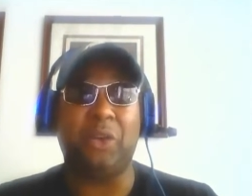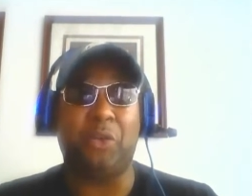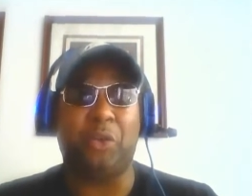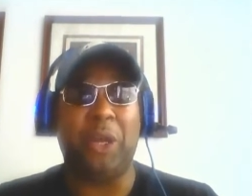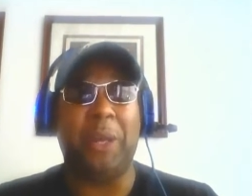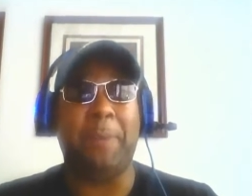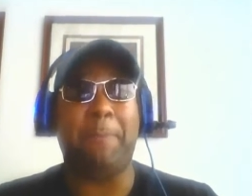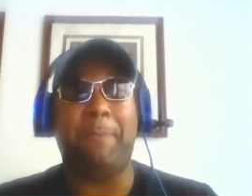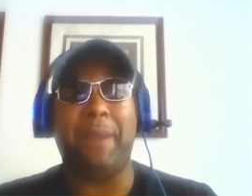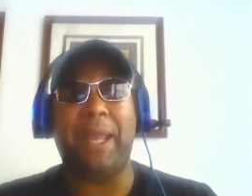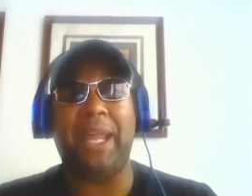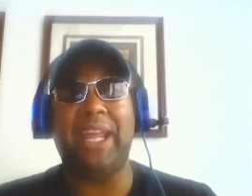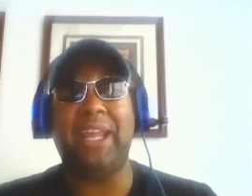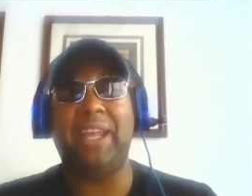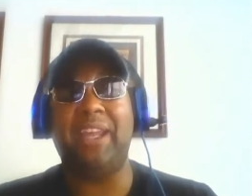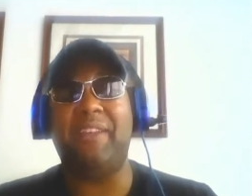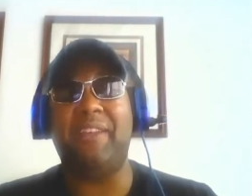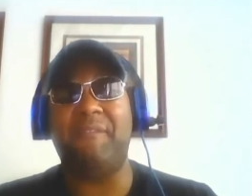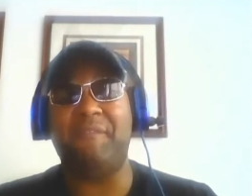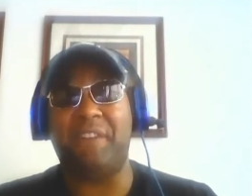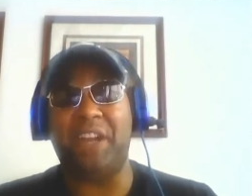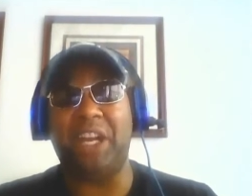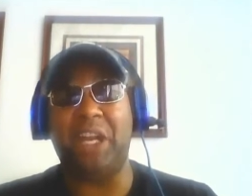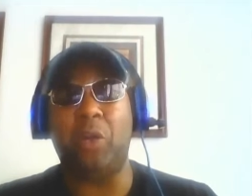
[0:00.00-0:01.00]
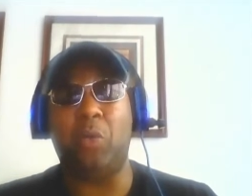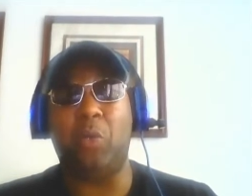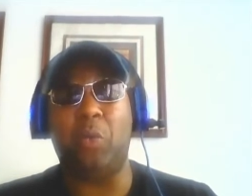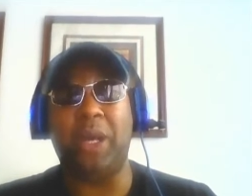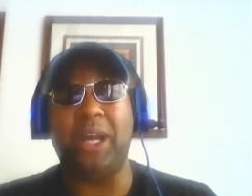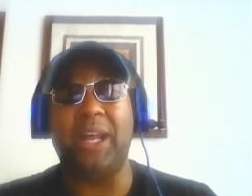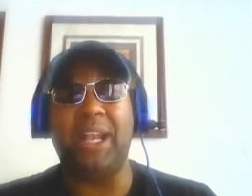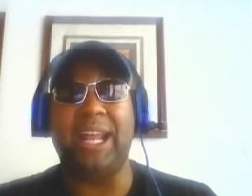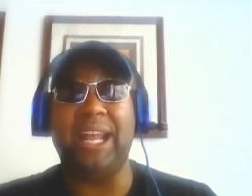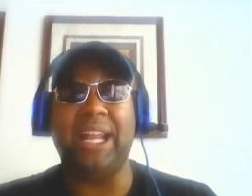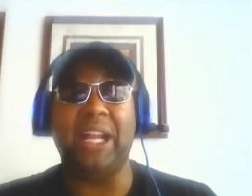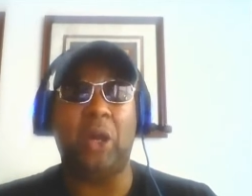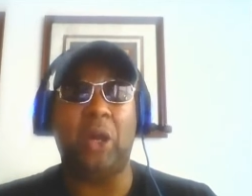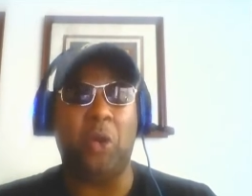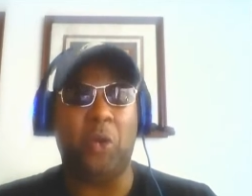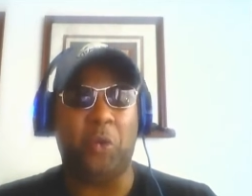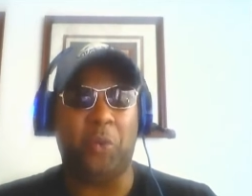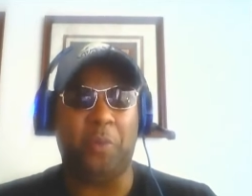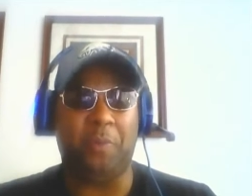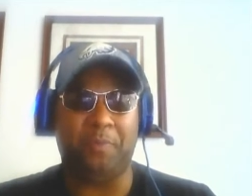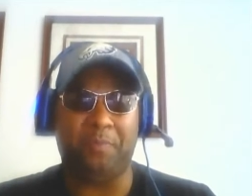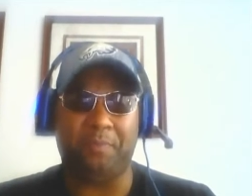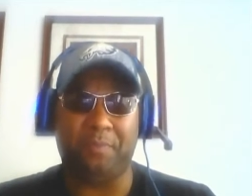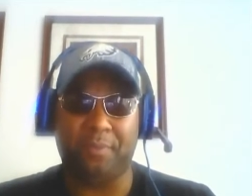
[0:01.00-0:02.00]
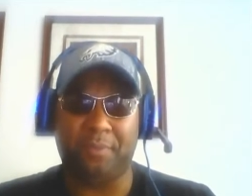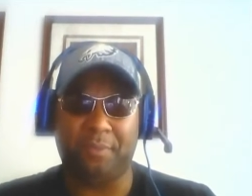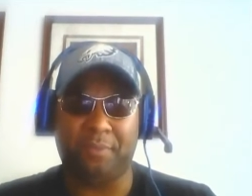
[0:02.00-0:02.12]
Green Bay very well at home.